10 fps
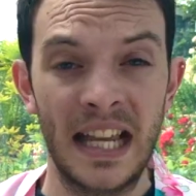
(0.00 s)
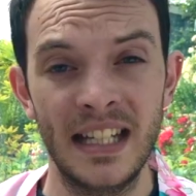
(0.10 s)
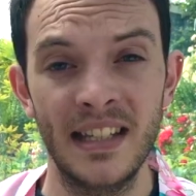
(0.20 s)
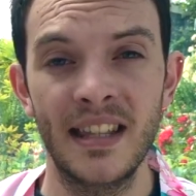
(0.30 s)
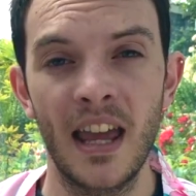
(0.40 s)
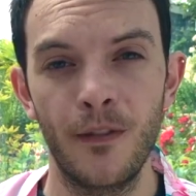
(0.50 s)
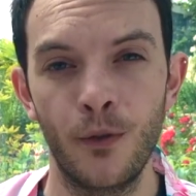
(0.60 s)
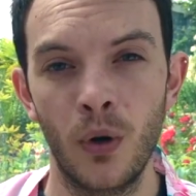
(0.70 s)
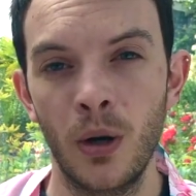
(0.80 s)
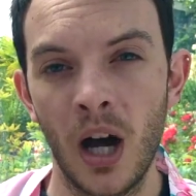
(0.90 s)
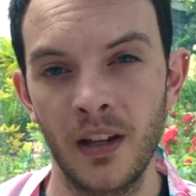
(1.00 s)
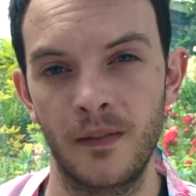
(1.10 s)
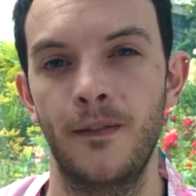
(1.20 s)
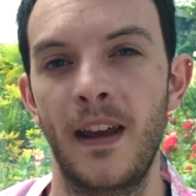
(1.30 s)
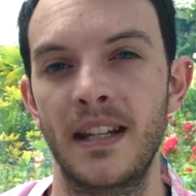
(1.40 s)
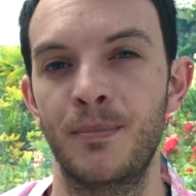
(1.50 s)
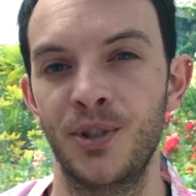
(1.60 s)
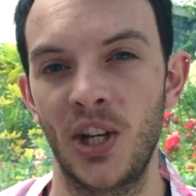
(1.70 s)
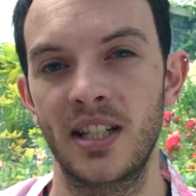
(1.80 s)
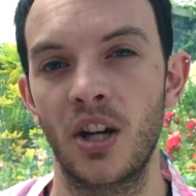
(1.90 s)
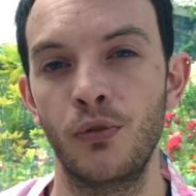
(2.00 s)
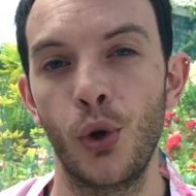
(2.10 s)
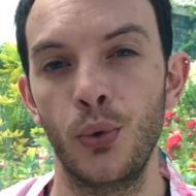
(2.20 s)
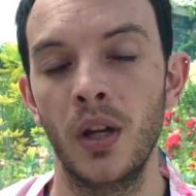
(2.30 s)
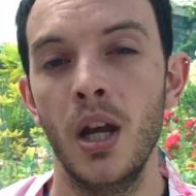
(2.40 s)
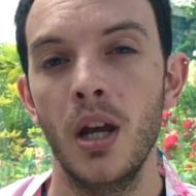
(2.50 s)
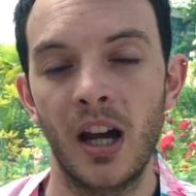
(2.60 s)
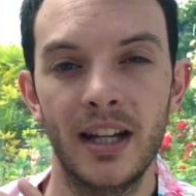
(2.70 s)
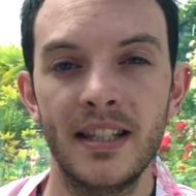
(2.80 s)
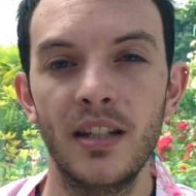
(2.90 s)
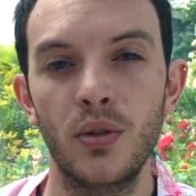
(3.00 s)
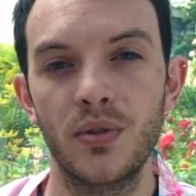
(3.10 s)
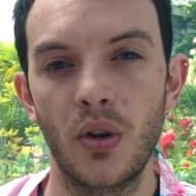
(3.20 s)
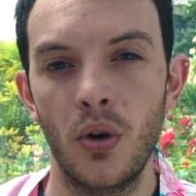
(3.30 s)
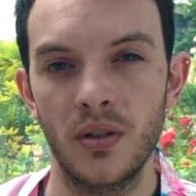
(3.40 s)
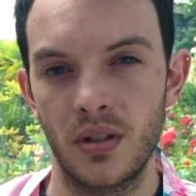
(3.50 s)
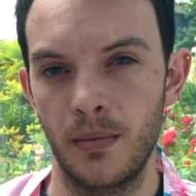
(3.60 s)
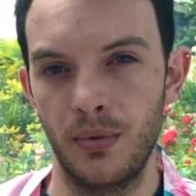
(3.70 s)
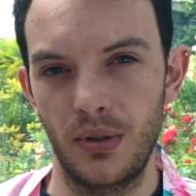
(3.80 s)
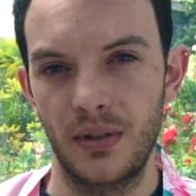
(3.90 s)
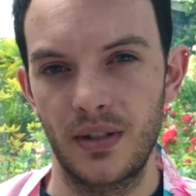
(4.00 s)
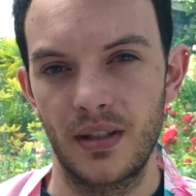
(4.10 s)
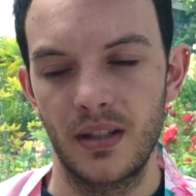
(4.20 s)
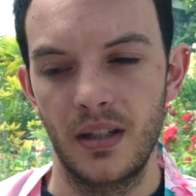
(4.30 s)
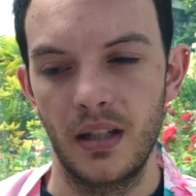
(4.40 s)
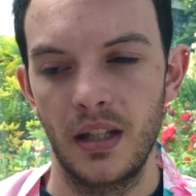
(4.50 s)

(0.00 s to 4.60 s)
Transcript: and it is therefore unfair to project our own ideals onto books.